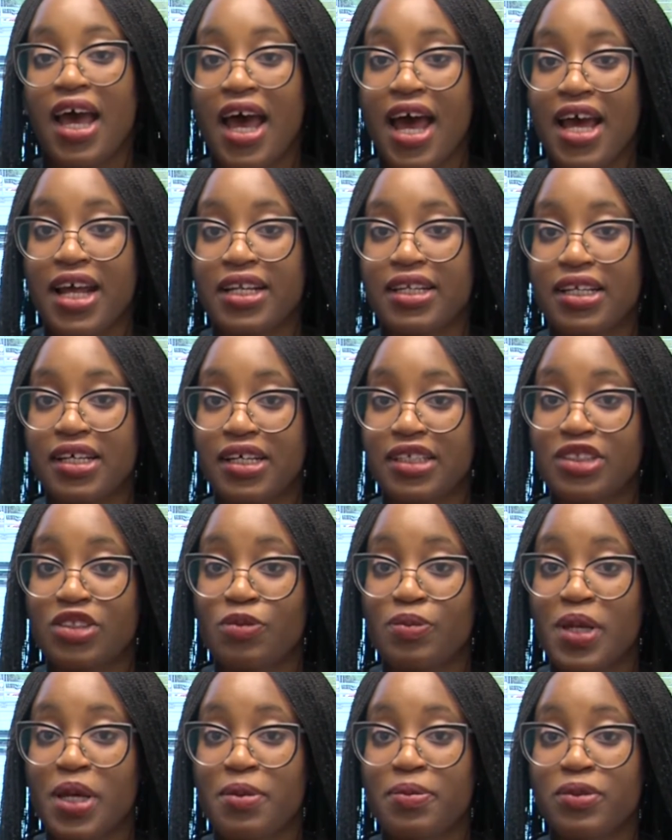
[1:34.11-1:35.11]
and uh,
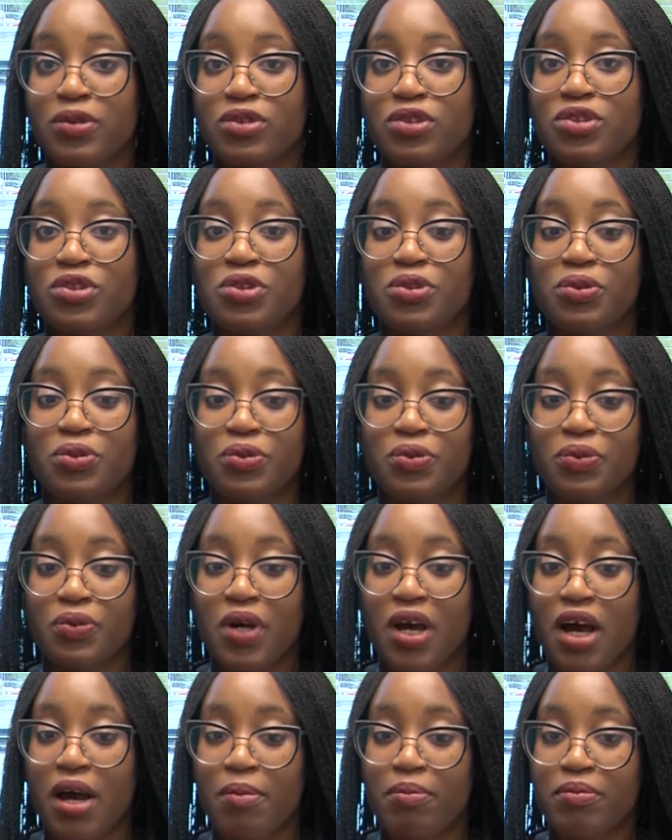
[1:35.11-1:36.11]
to be able to
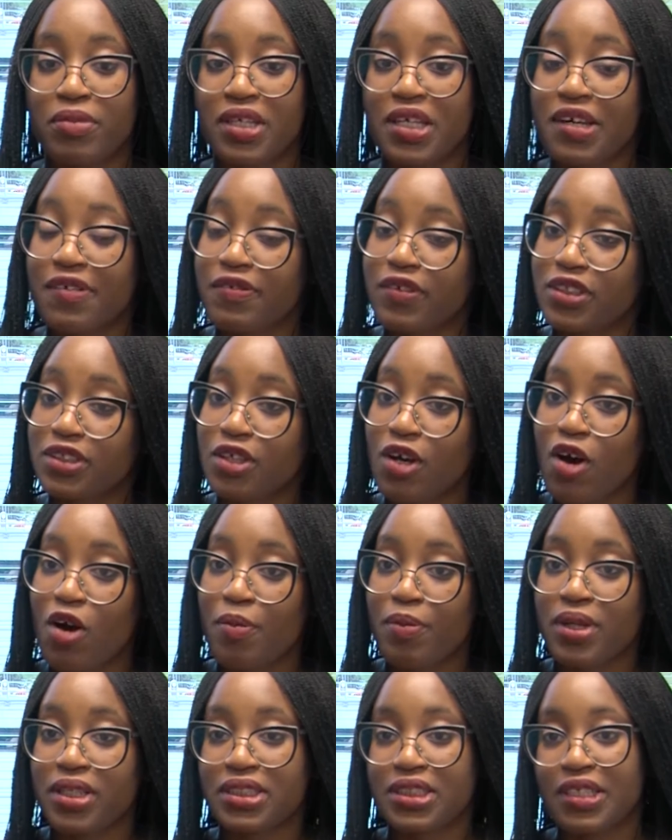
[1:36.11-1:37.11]
um, give us
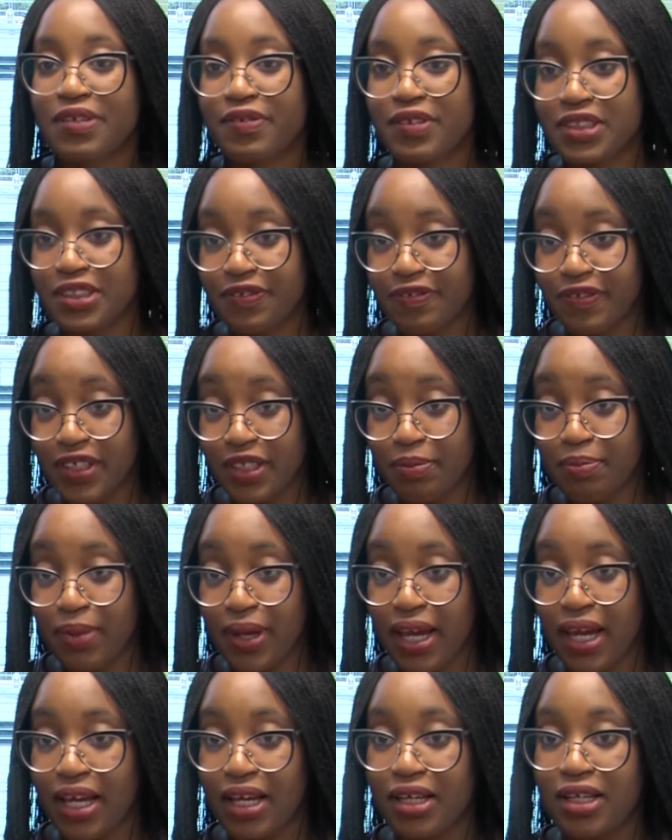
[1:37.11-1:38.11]
comments, give us
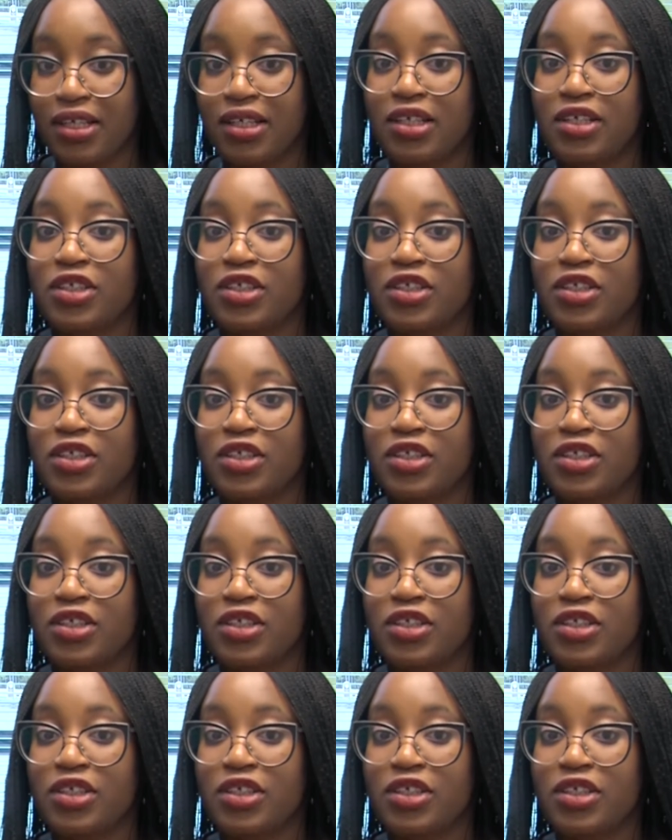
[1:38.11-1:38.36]
feedback,